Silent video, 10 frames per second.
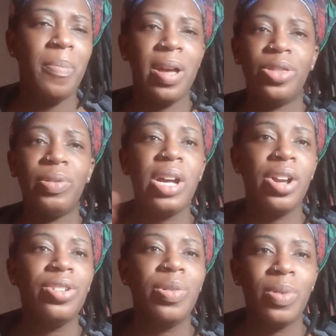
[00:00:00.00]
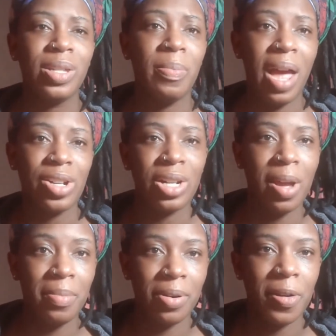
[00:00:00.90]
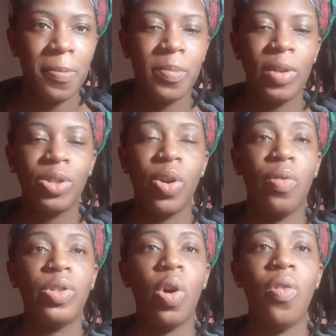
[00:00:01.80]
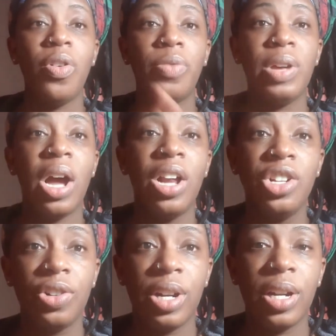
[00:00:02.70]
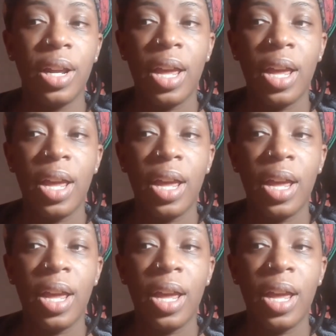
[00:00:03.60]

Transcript: but 300 was the magic number. So if it's over 300,